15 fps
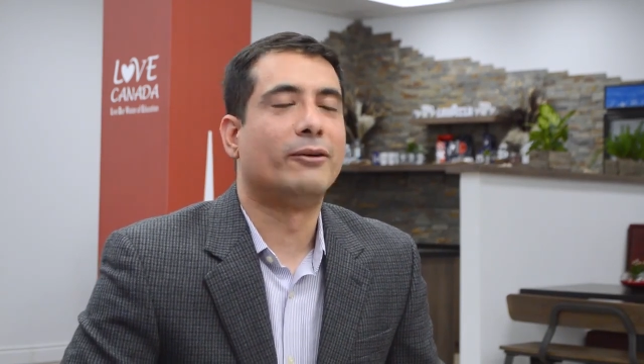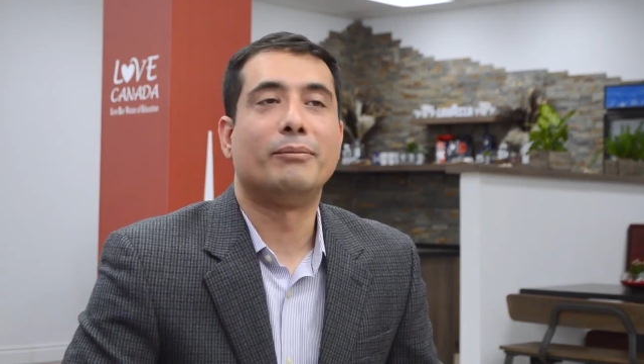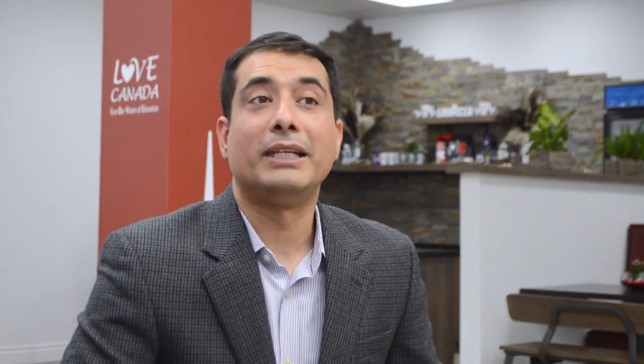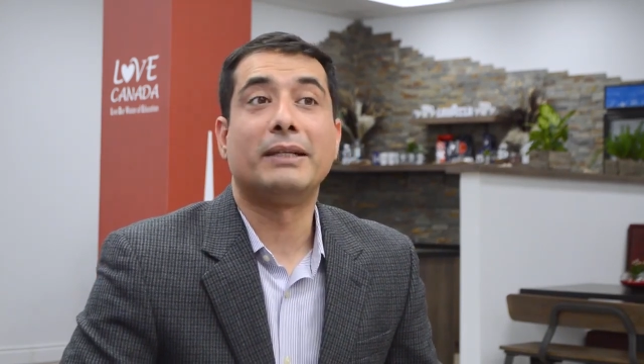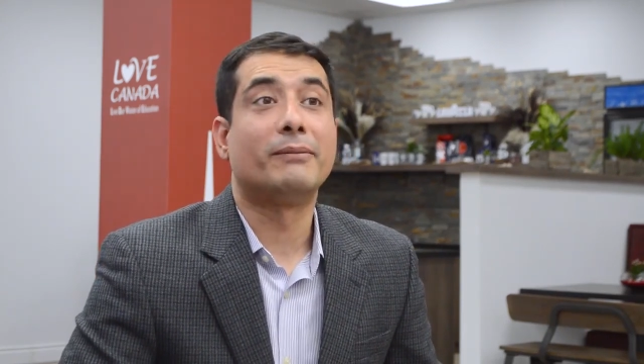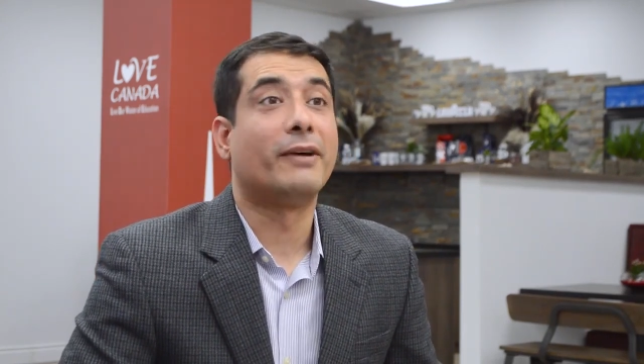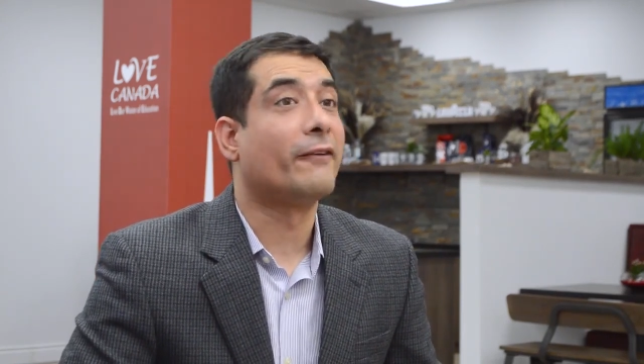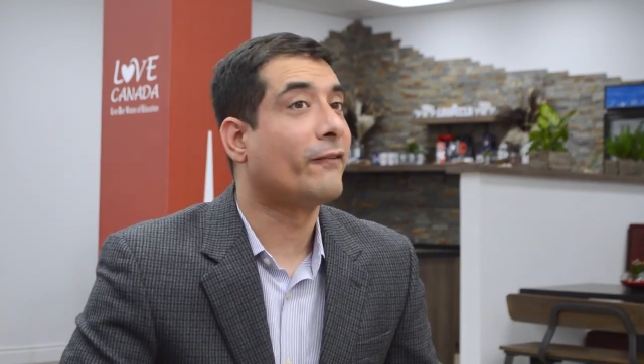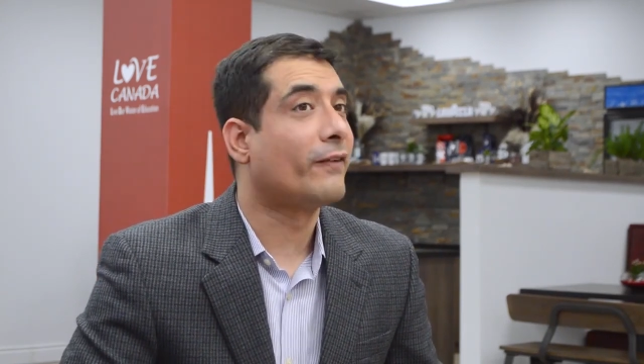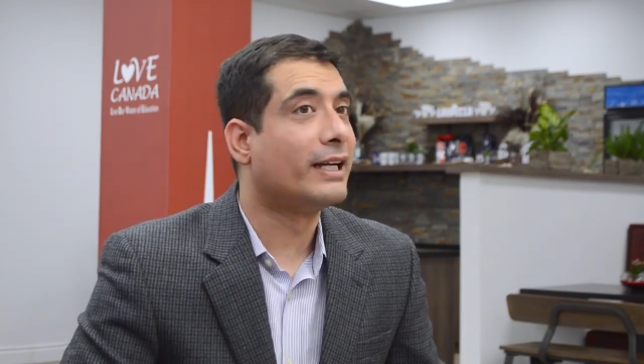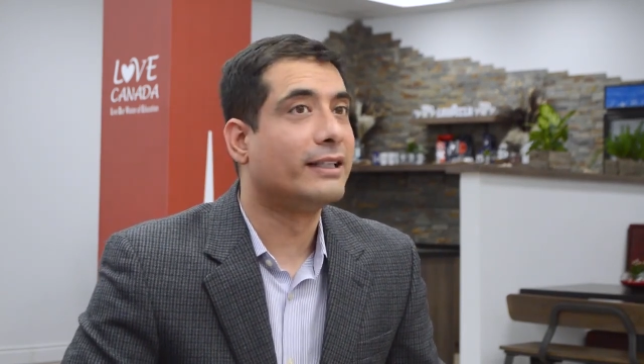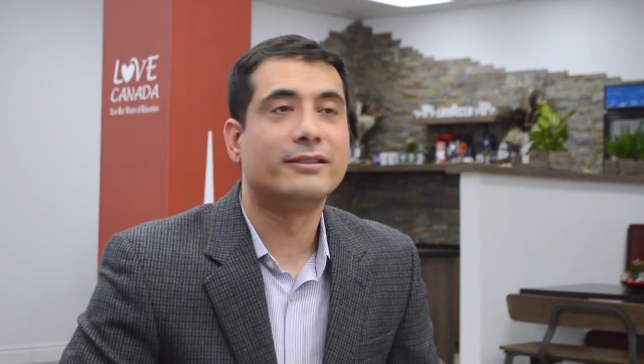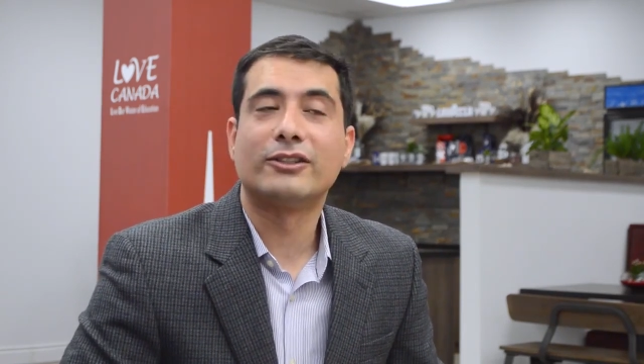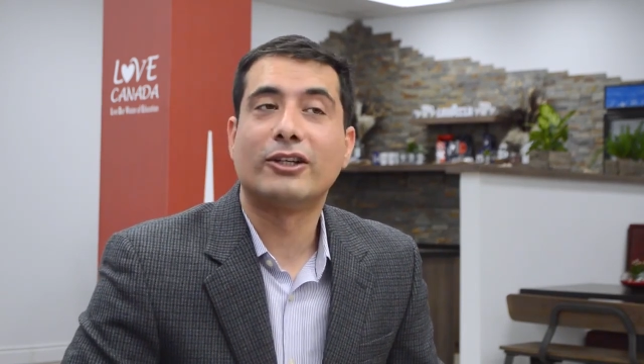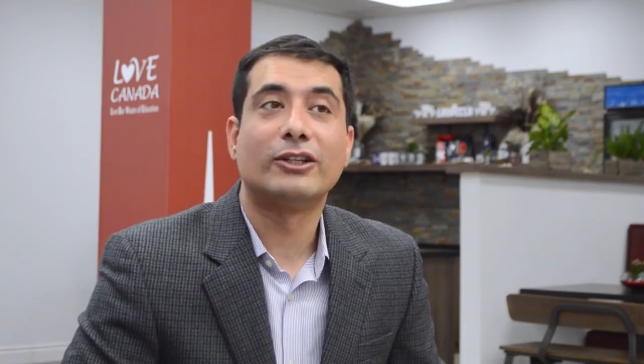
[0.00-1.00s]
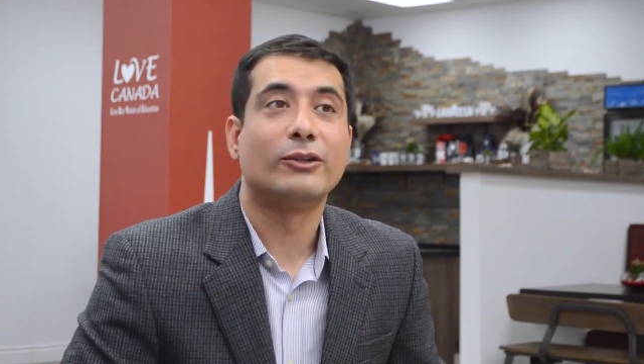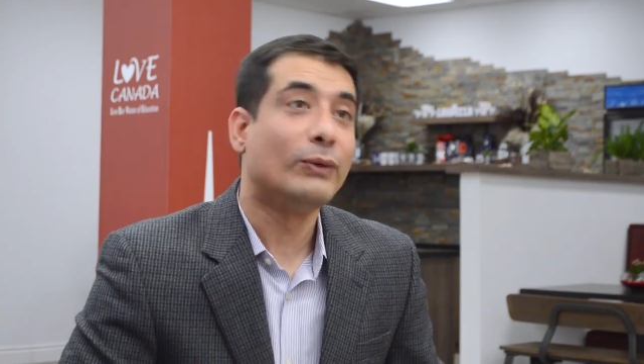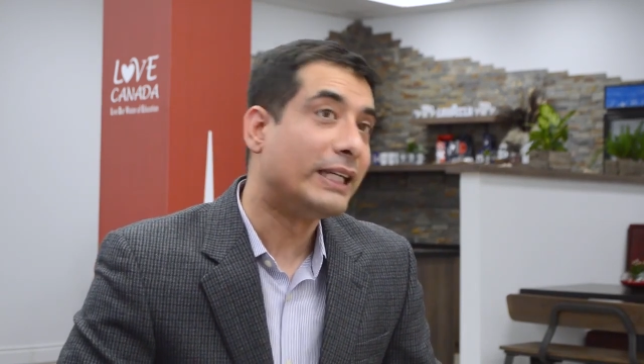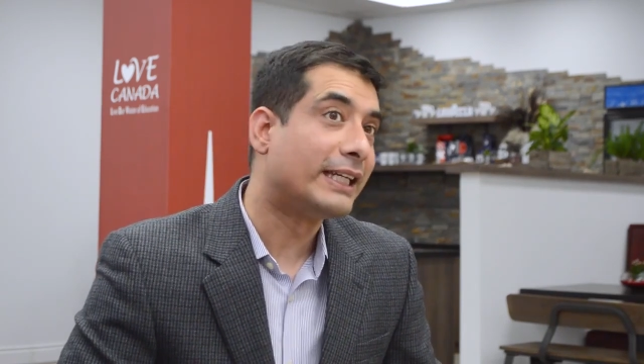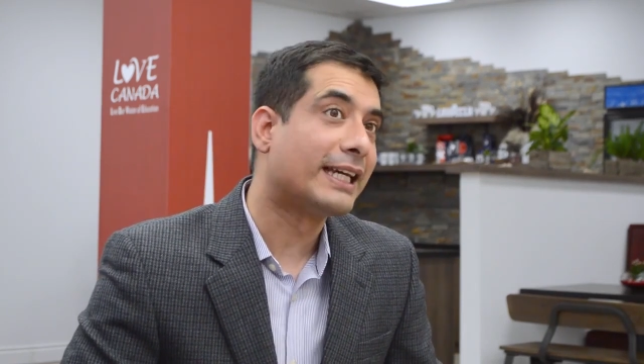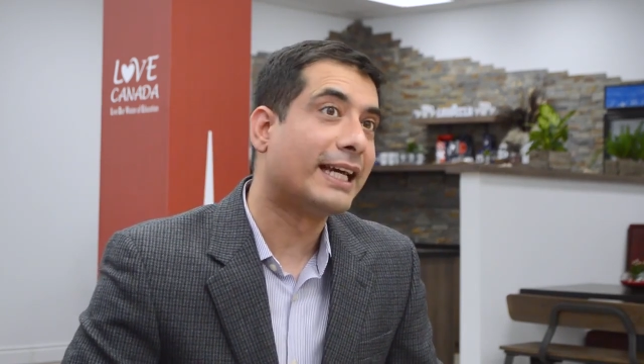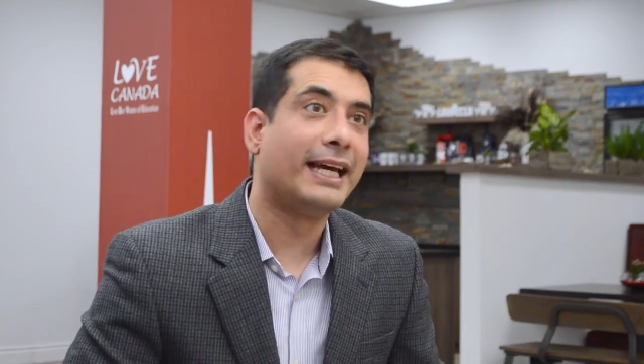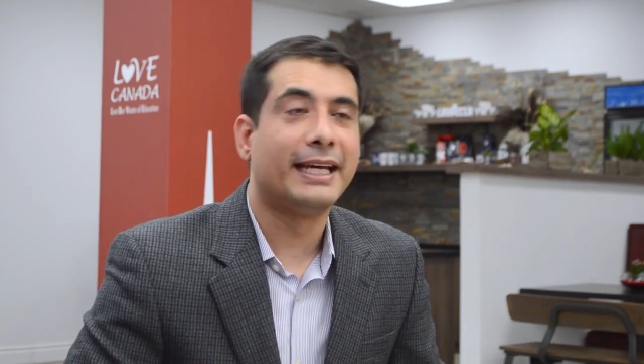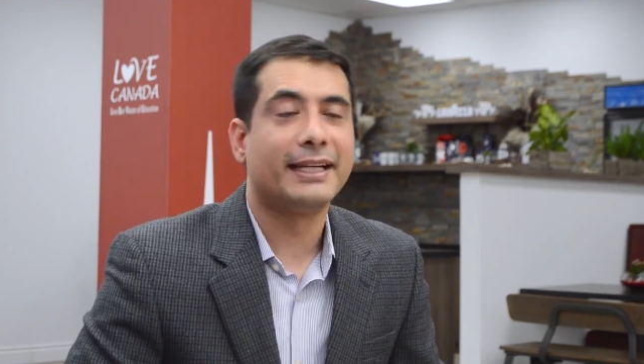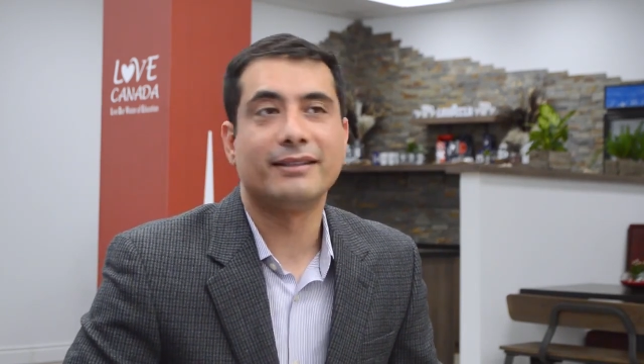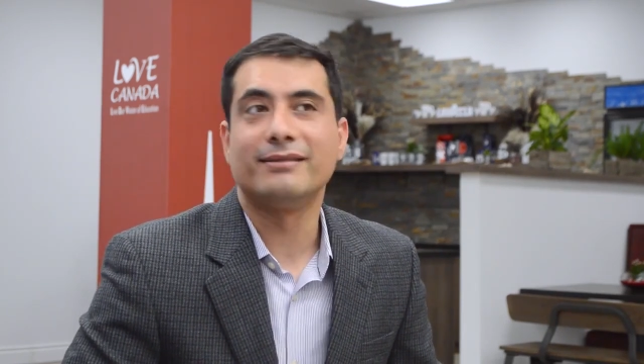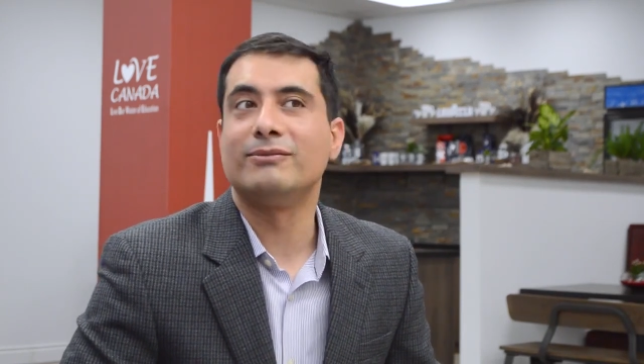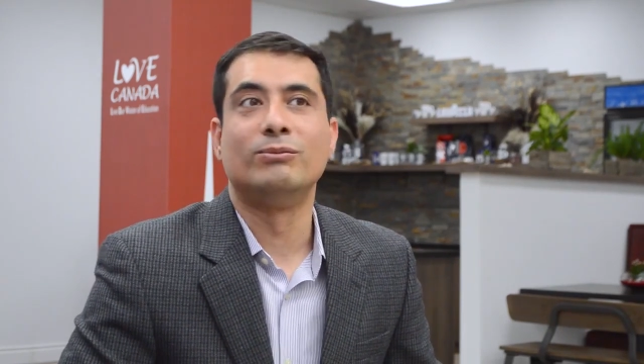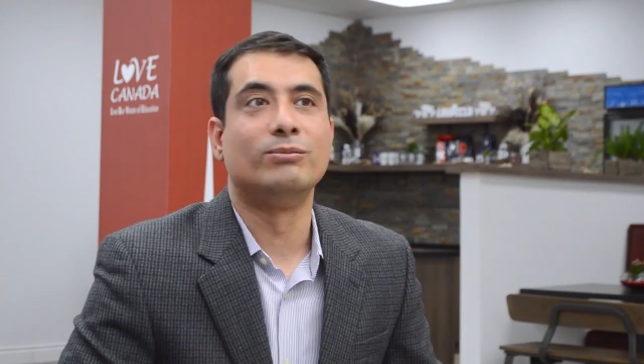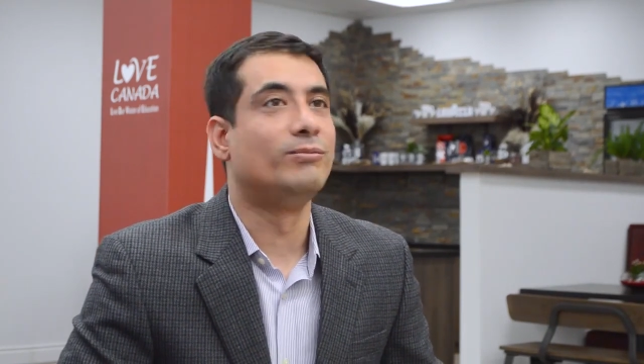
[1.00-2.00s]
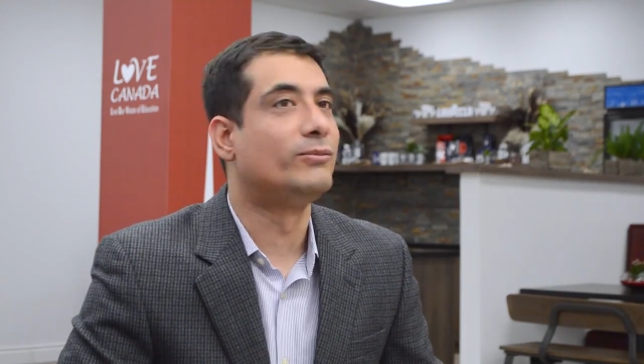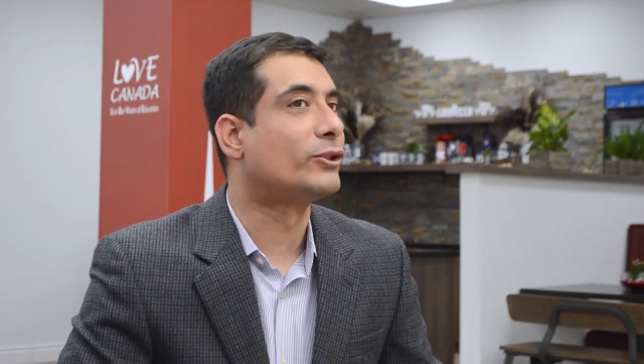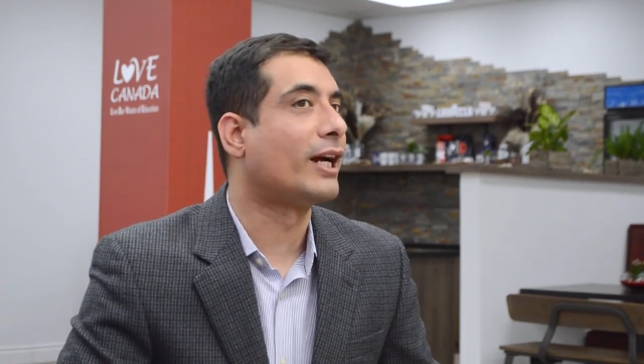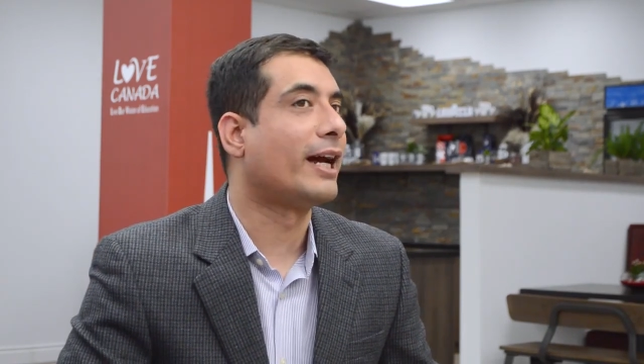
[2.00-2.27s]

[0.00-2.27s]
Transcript: meet my friends on the weekend,